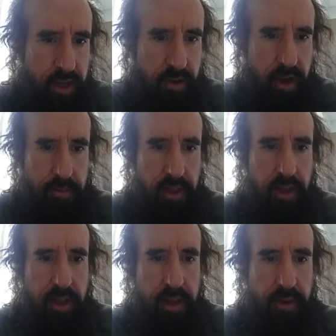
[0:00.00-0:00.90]
You come
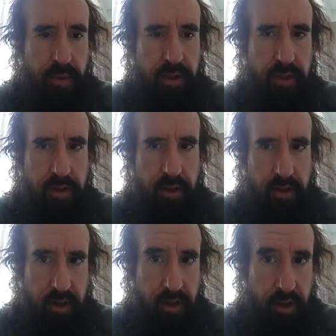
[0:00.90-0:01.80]
along
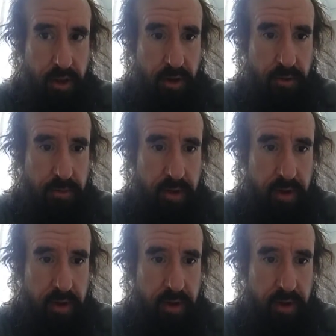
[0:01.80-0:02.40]
to Hume.